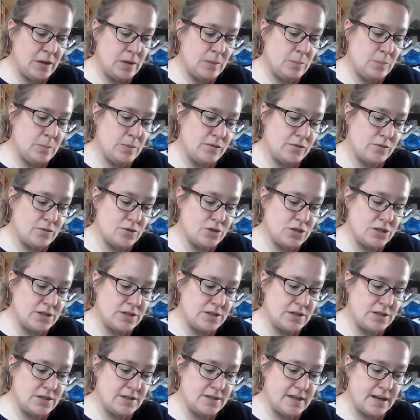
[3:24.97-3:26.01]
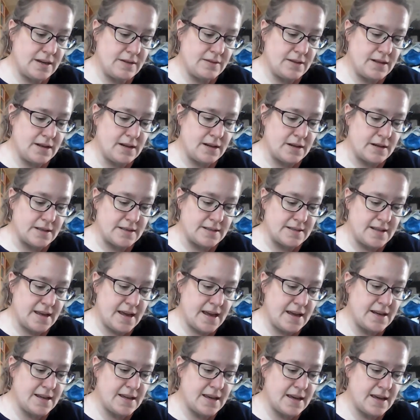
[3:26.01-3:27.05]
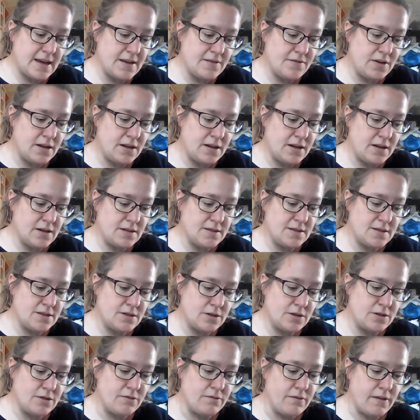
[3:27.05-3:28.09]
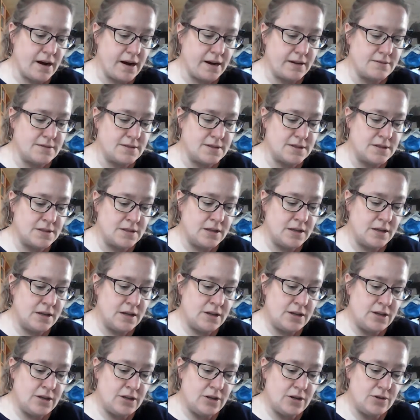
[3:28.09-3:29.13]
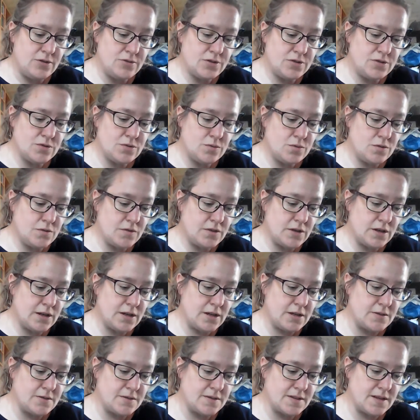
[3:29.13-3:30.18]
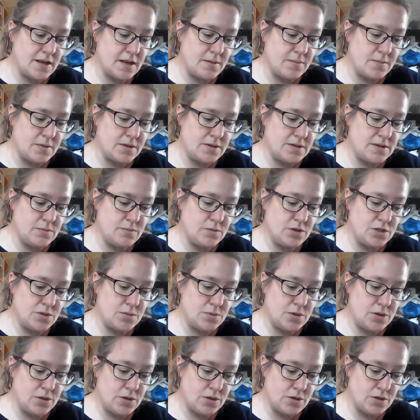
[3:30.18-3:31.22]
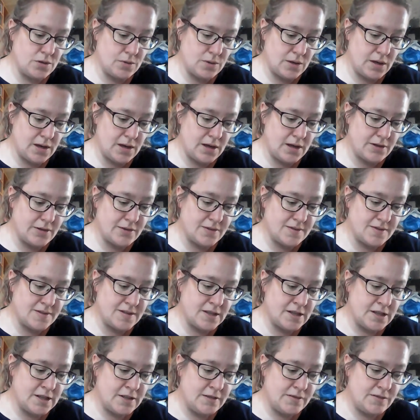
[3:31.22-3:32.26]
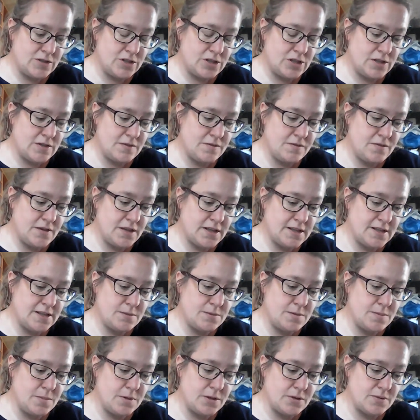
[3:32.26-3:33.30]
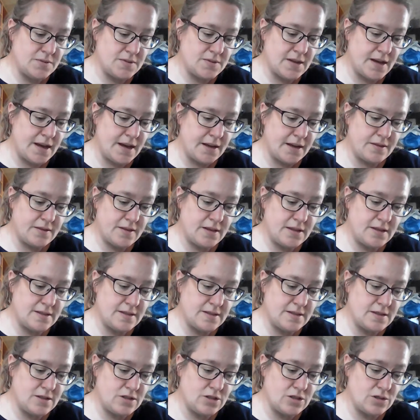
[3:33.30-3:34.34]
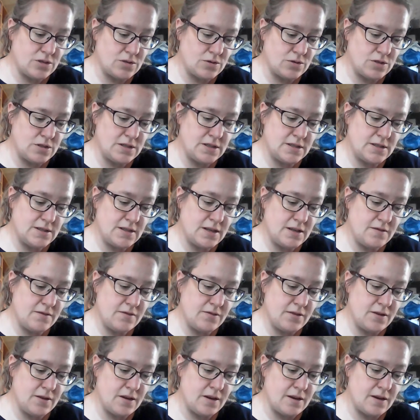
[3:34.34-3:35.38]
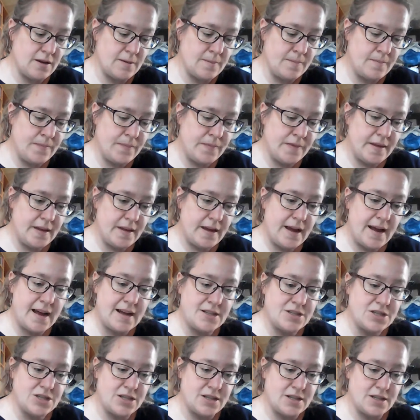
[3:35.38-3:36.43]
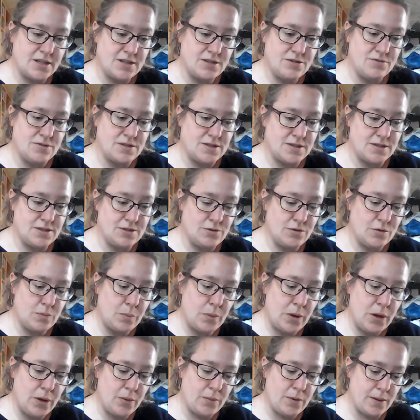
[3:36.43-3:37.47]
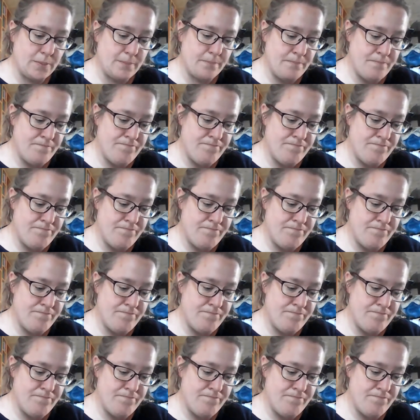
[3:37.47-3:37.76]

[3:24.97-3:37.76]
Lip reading: Before she turned out the light, Henny gave a last look around. On the door of the clothes cupboard, in which were her new clothes, she had fixed with blue tack things that the children had done for her. Angela had written her a poem.